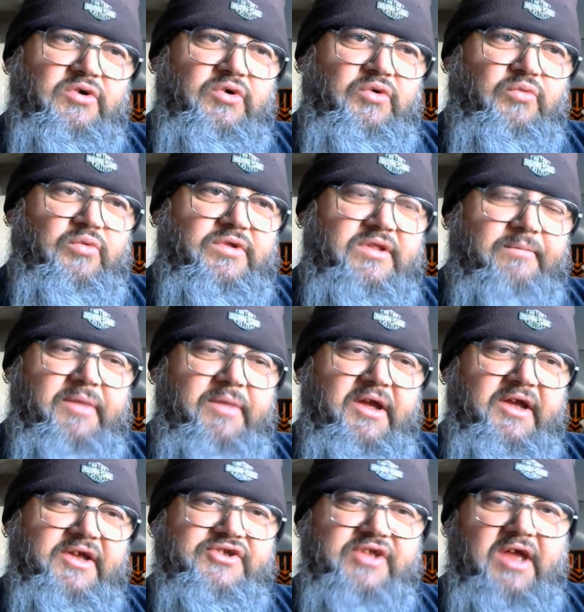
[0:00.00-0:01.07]
with the
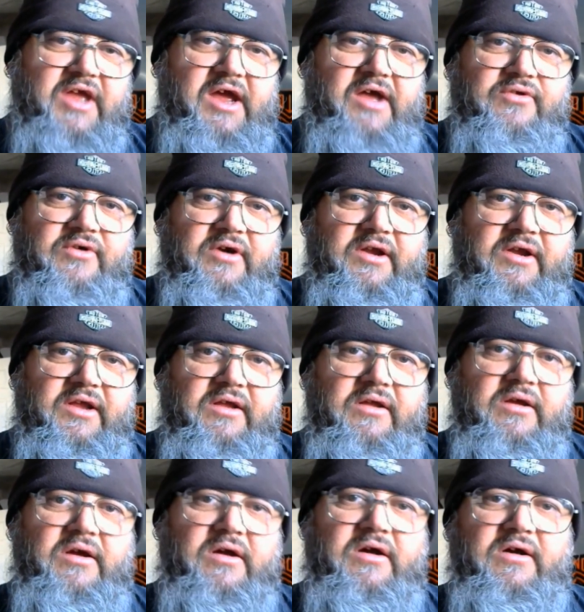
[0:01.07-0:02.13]
biggest
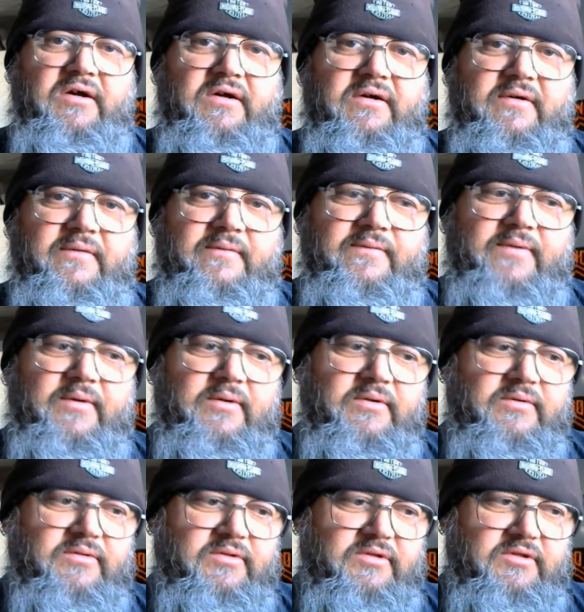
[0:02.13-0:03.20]
gathering of
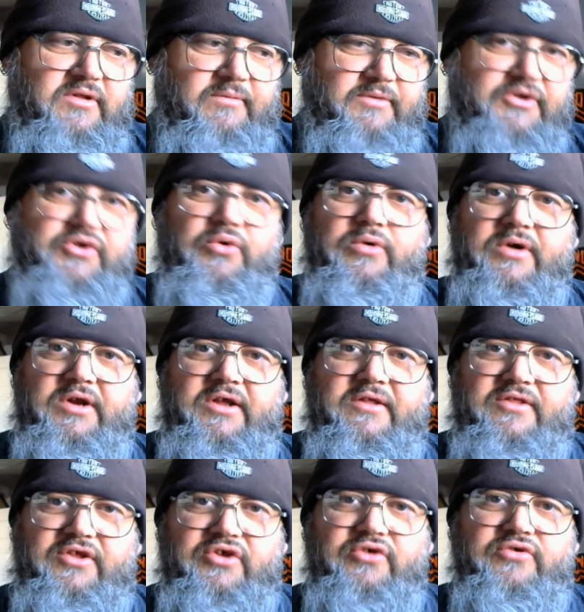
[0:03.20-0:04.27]
the majority
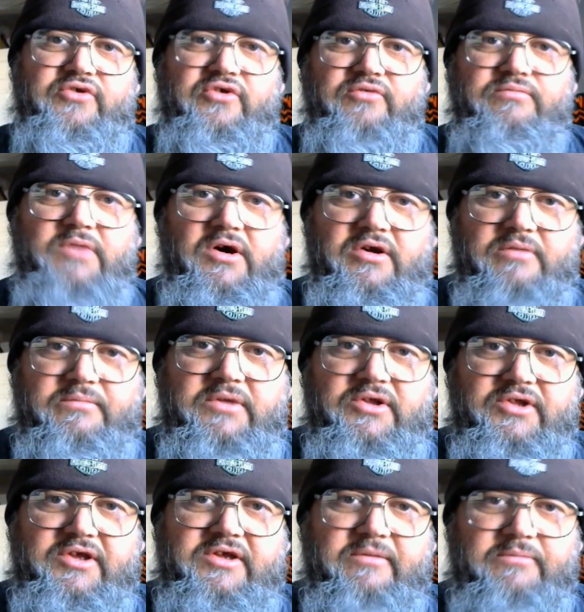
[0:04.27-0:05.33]
of the YouTube model
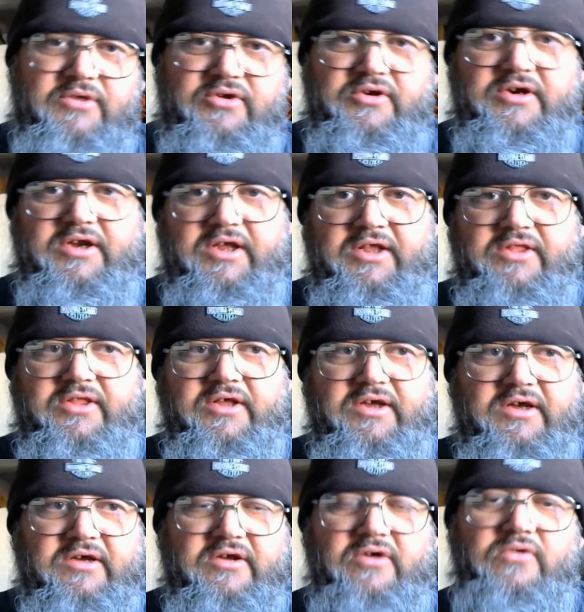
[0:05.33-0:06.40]
building community
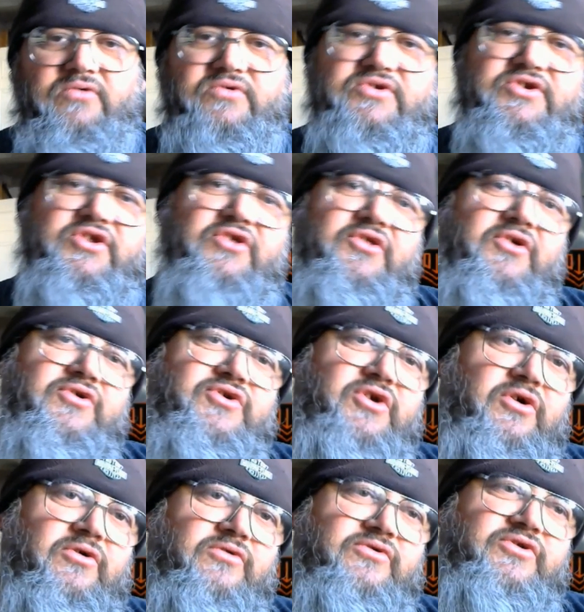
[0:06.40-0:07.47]
that goes to the
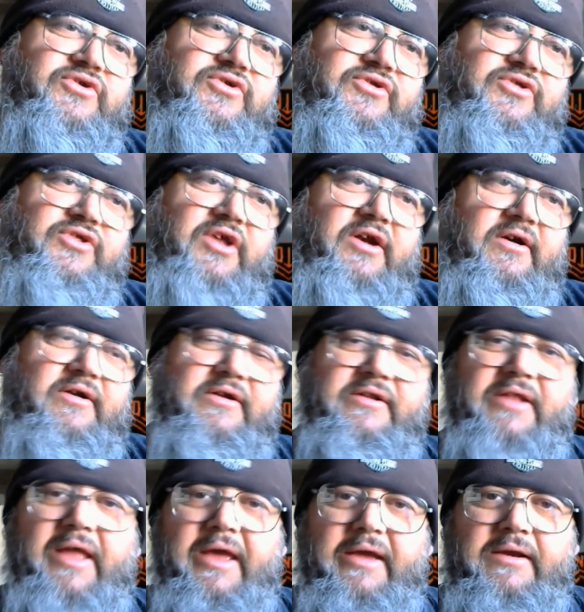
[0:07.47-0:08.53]
shows there in
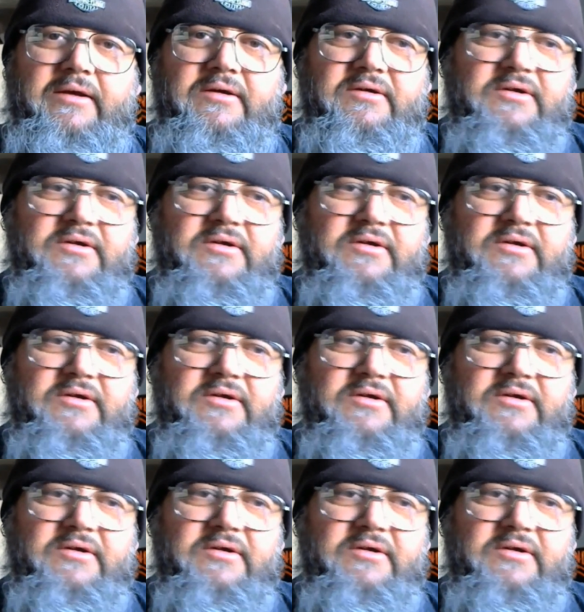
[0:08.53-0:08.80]
Atlanta.